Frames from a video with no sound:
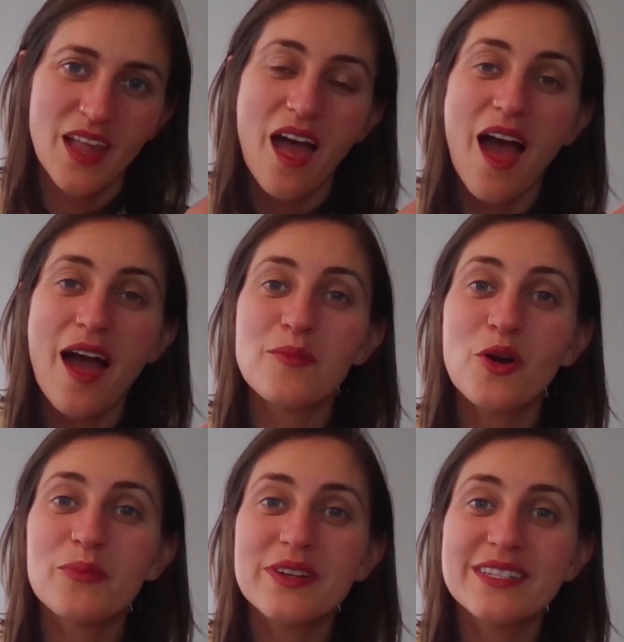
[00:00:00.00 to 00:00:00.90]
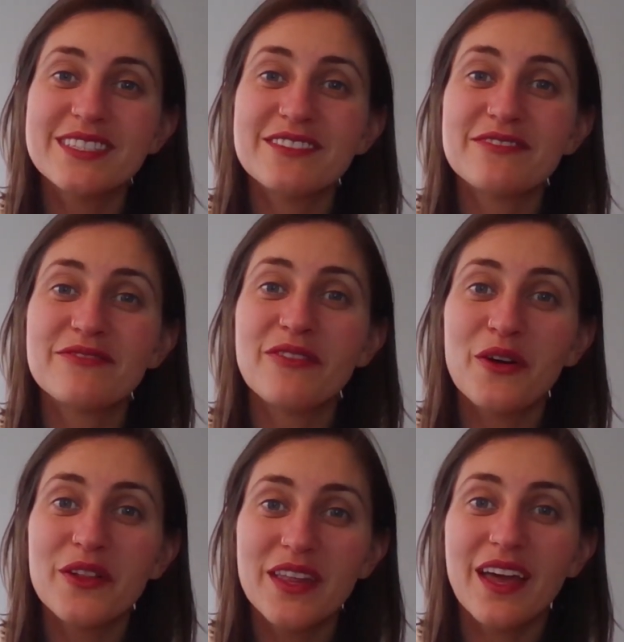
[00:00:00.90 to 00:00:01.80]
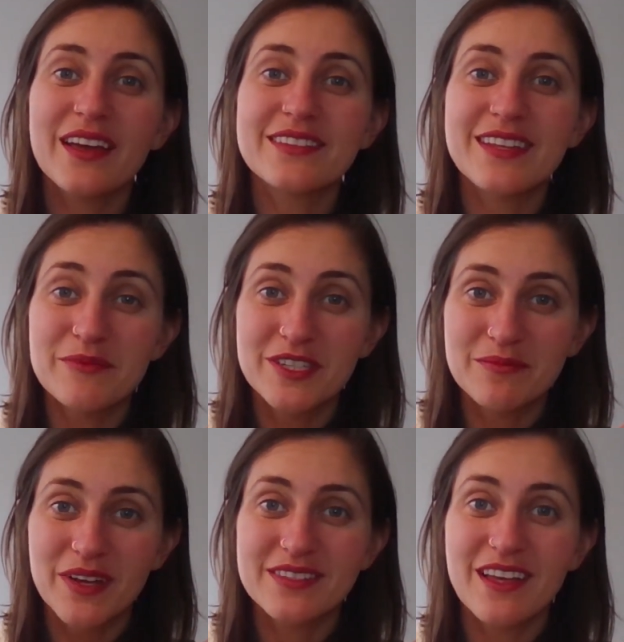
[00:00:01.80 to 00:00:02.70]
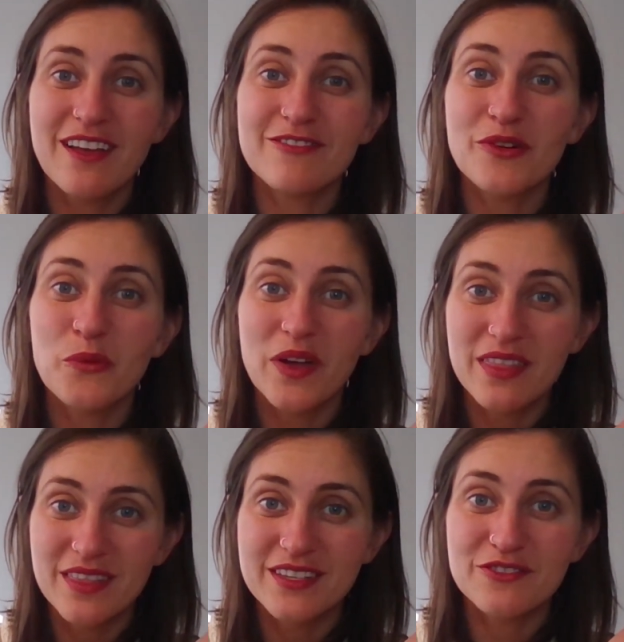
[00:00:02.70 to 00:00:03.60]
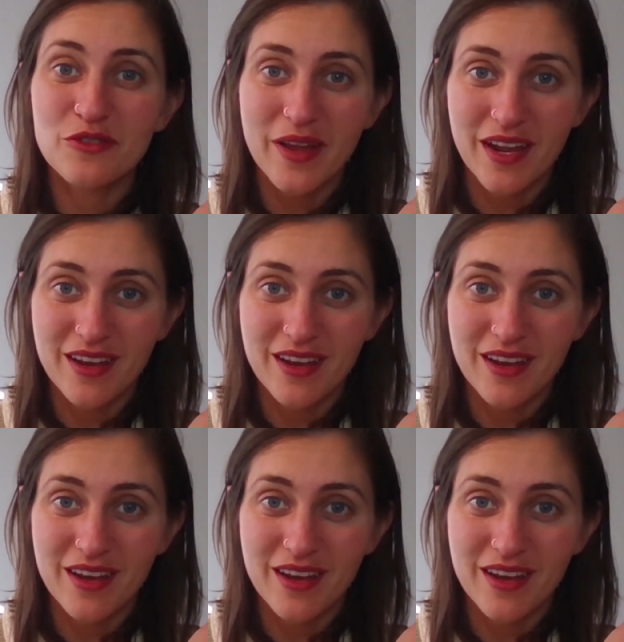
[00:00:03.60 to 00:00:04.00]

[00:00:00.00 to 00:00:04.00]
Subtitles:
I'm open to fully accepting myself with this remaining